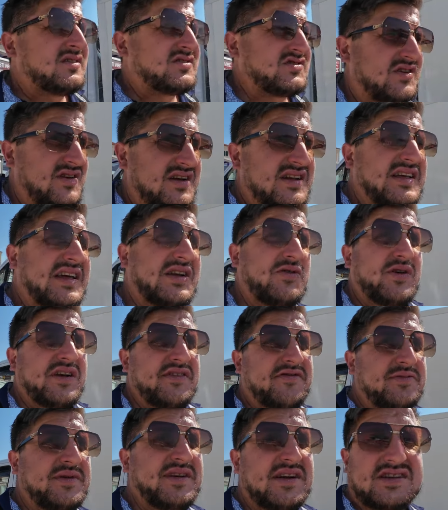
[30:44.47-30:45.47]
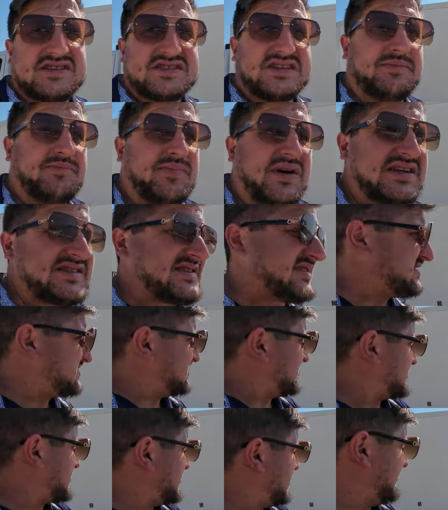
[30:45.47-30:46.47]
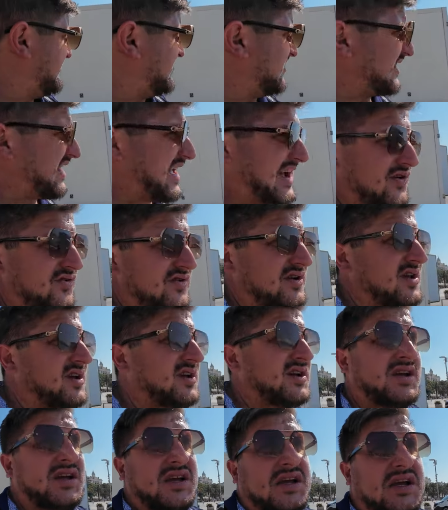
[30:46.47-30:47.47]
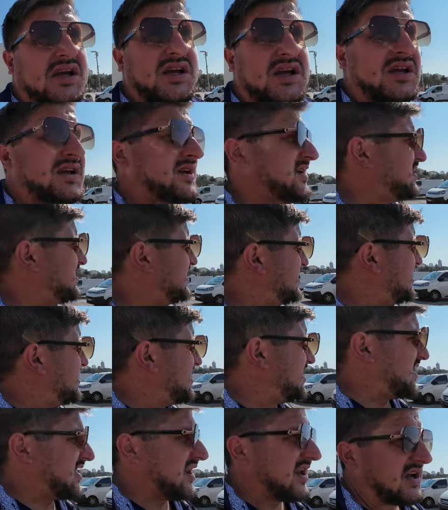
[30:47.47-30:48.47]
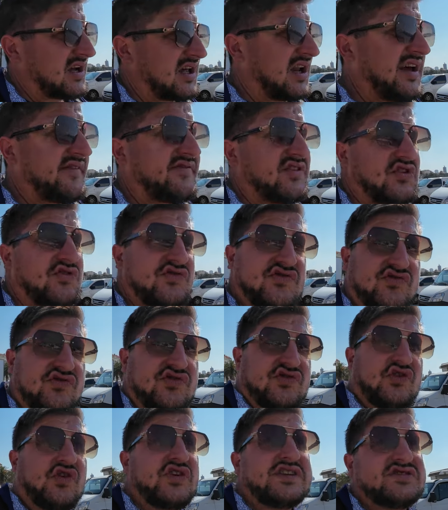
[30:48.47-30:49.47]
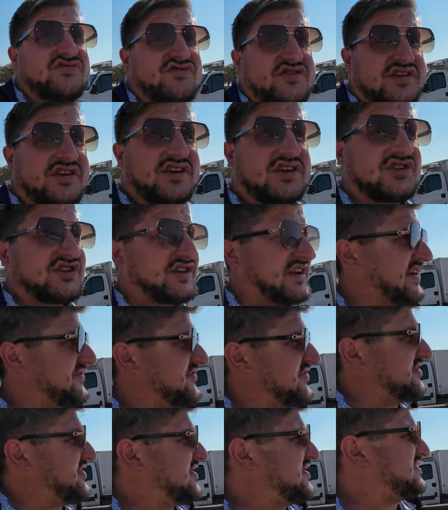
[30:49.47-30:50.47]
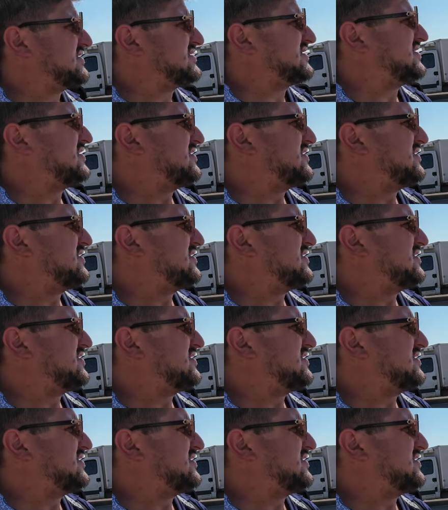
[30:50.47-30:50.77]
So I'm gonna get away from there because the buses are kind of loud. And I'm gonna have to use noise reduction after this.